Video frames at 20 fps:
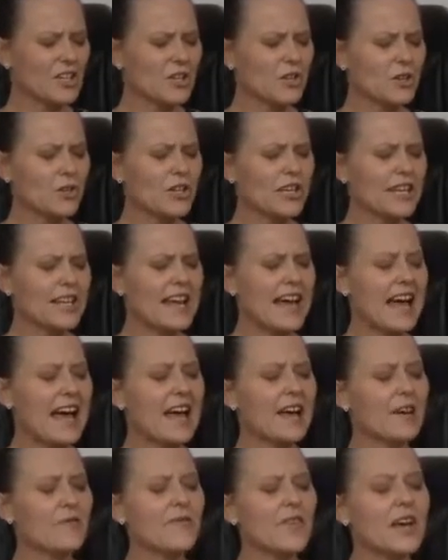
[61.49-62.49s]
You can
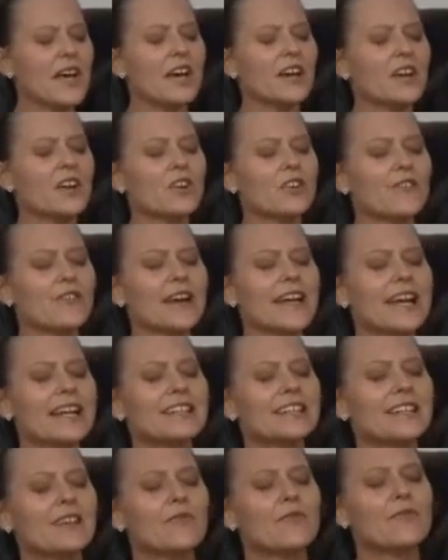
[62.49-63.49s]
have a
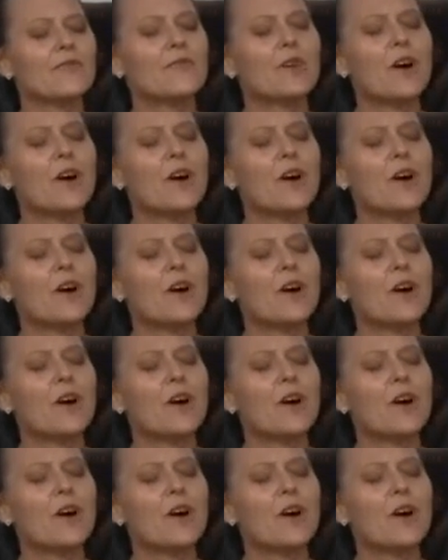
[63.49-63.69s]
greater